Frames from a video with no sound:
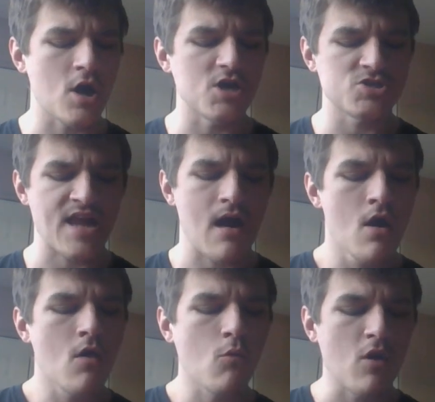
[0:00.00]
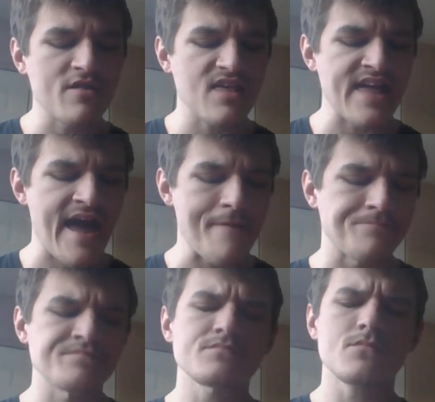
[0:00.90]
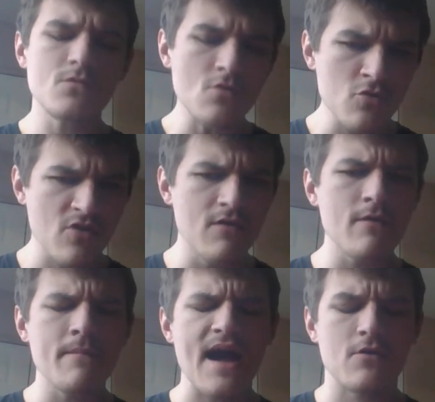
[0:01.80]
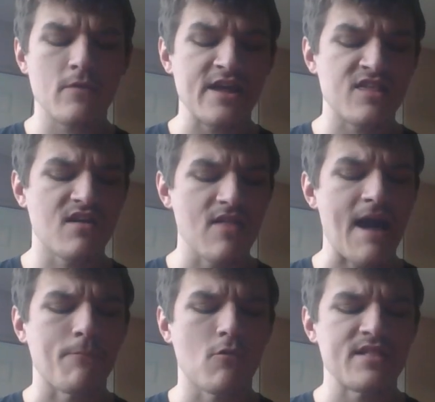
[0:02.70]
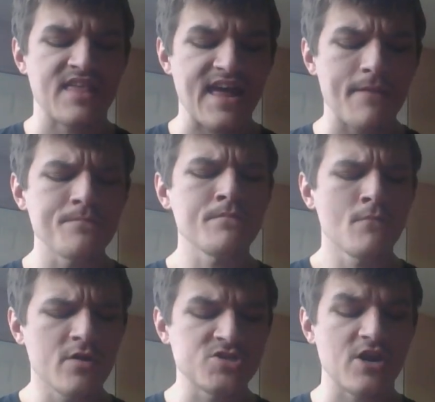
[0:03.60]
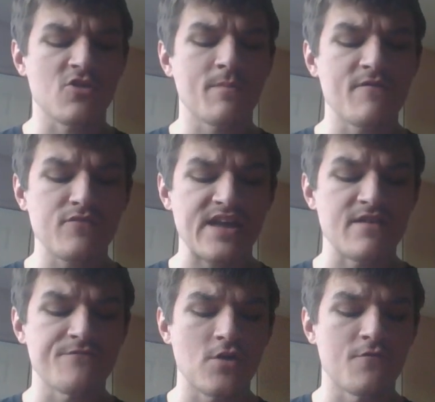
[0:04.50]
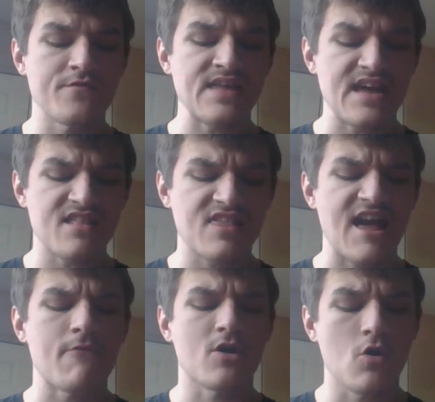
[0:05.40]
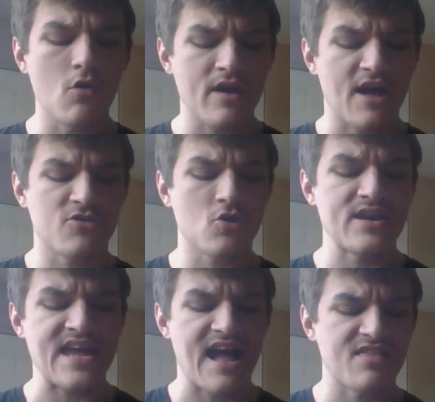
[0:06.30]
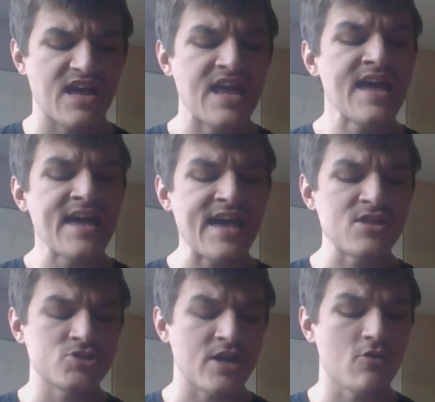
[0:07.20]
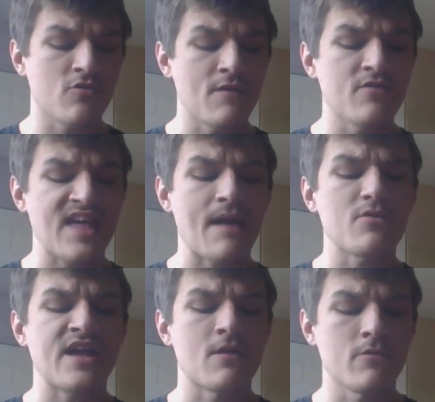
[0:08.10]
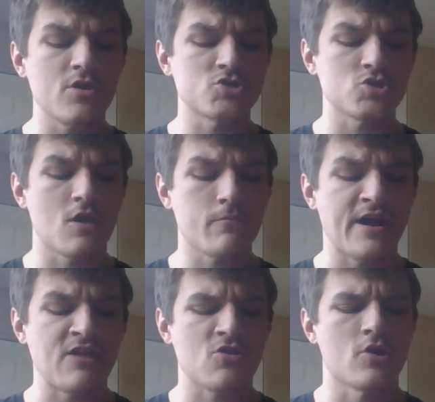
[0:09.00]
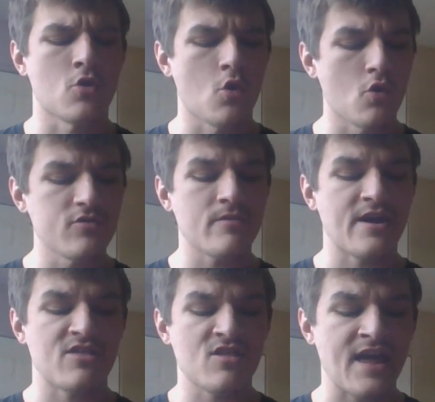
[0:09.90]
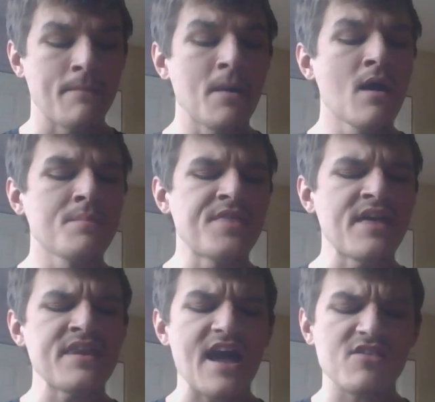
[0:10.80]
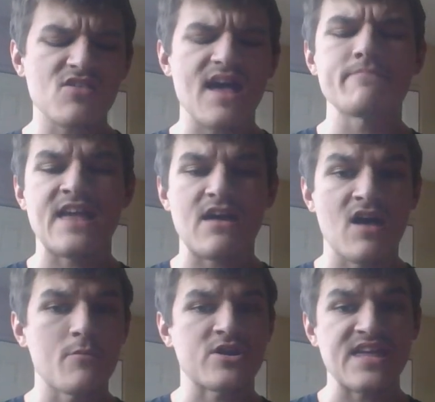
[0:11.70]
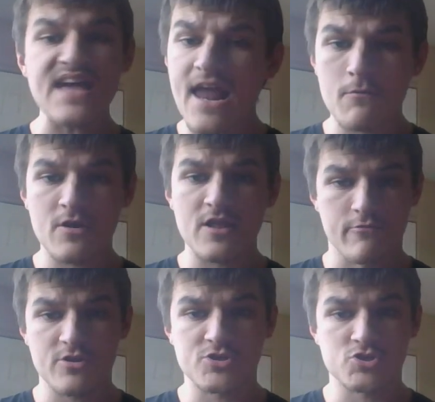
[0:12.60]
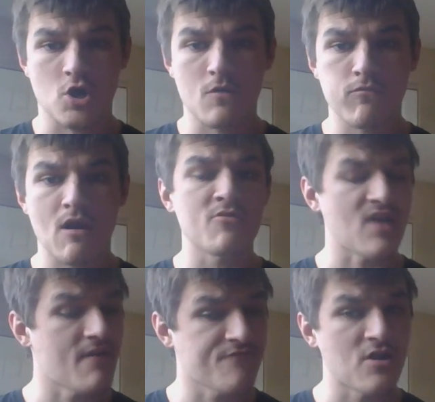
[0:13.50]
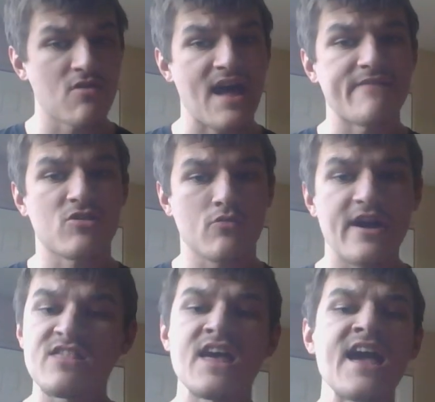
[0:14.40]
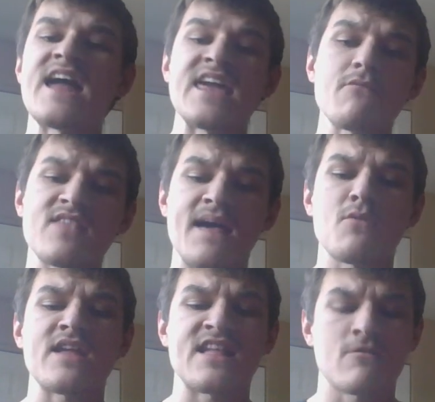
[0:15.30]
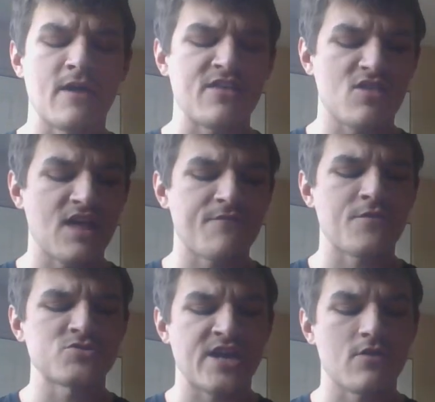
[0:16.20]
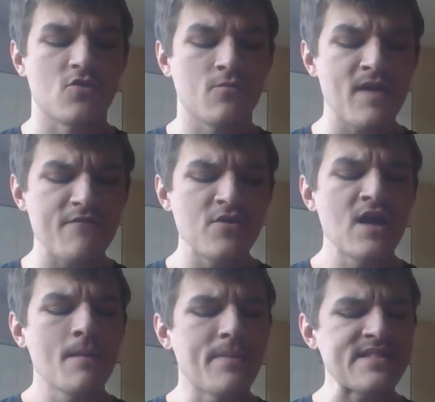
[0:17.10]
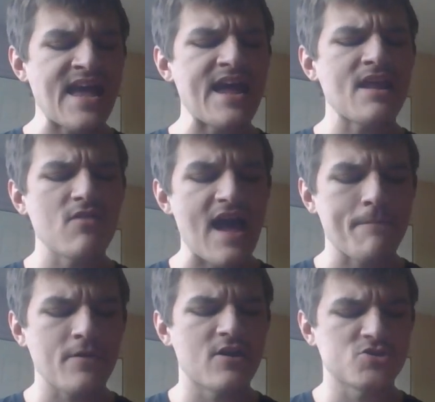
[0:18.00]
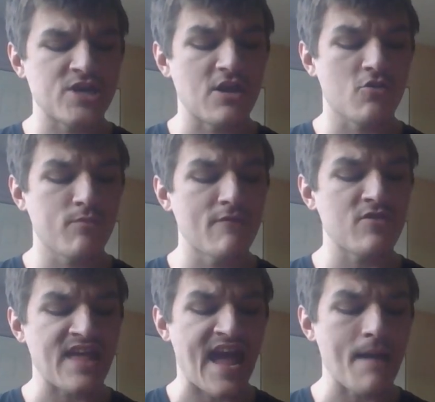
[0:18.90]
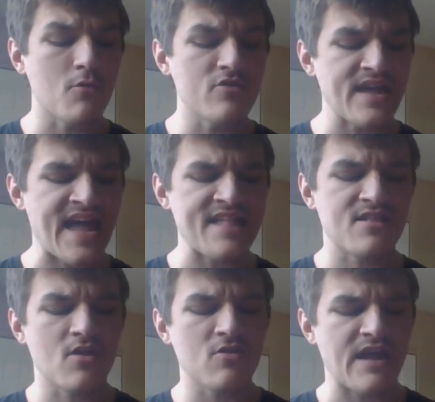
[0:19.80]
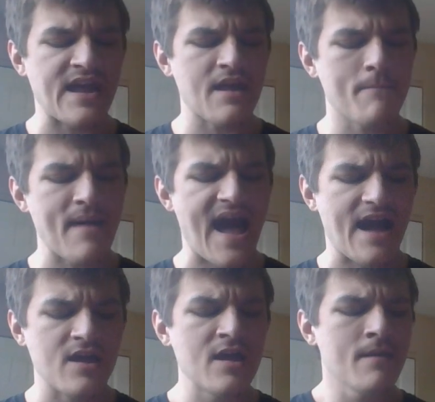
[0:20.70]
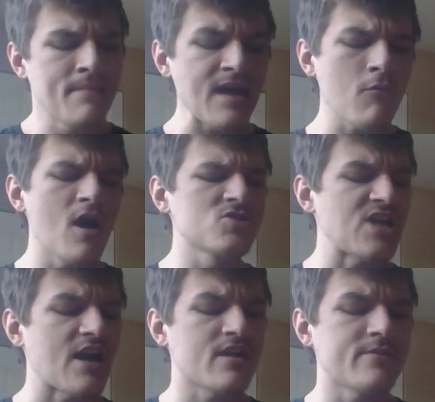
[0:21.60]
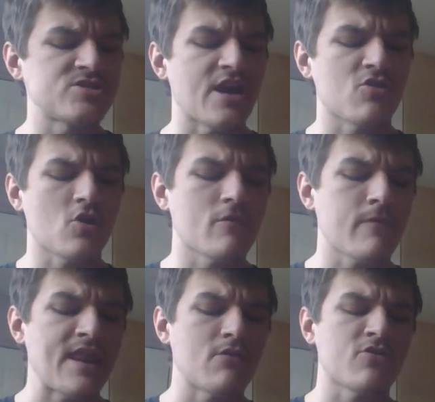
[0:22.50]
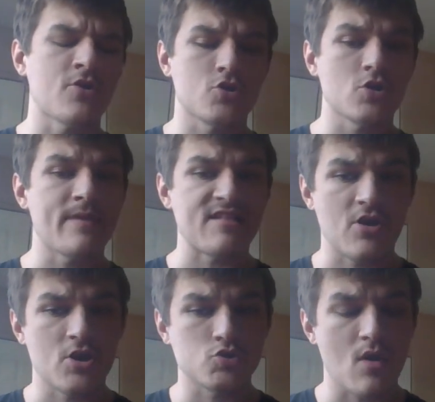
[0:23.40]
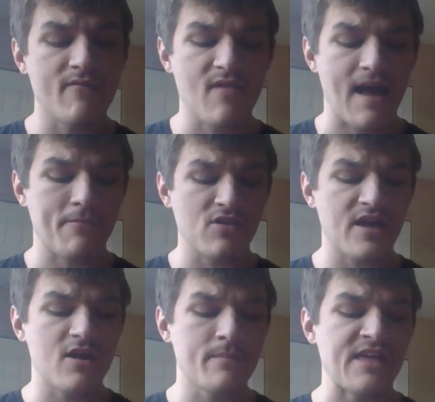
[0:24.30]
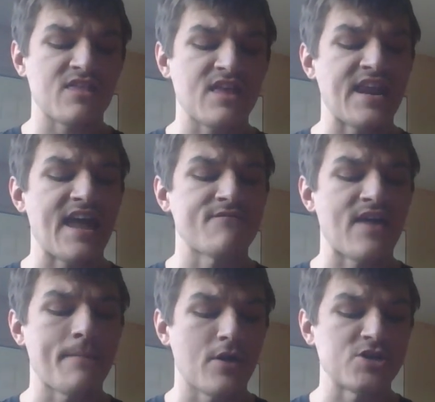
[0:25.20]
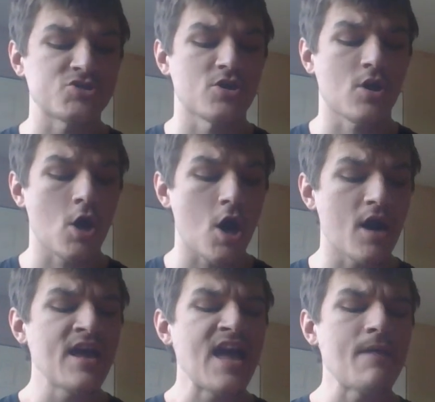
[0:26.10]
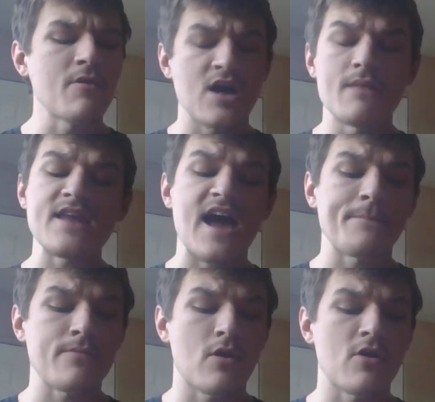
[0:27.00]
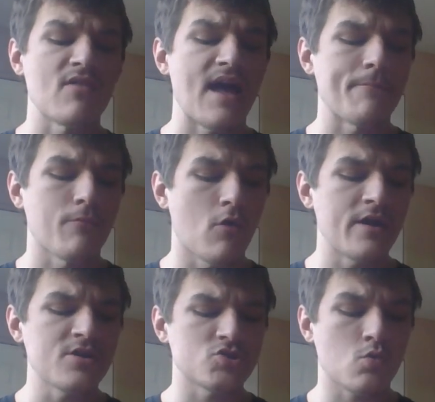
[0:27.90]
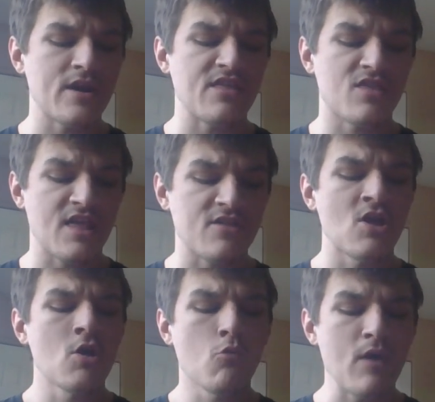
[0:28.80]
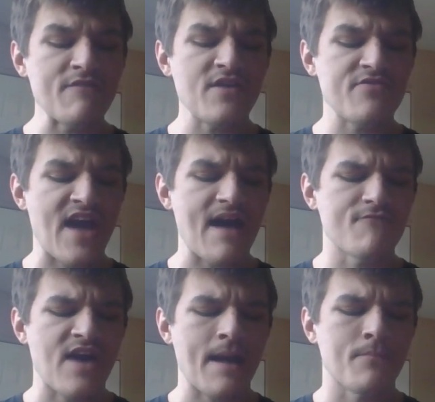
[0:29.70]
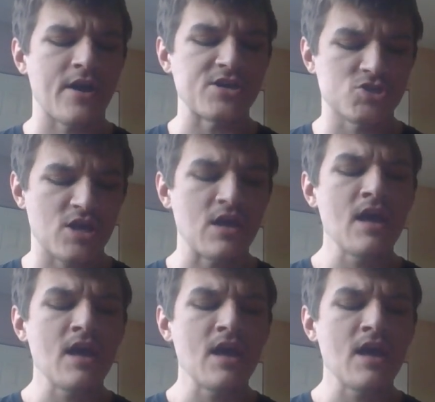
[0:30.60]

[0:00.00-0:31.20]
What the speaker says: caution out once again. So then went back racing a lap 110, with Chandler Smith leading the field from the inside with Cole Custer on the outside, and Chandler Smith was able to get a really strong restart and hold the race lead. But then the next lap, Daniel Hemric, he got a really, really strong run, was up front a lot of this race, and he was able to get the race lead from Chandler Smith. But then a lap later, Chandler Smith was able to get the lead back. Meanwhile, John Remacek started radioing to the crew about 10 or 12 laps later, basically saying he had a vibration in the car, and would come down pit road on lap 126 with that vibration.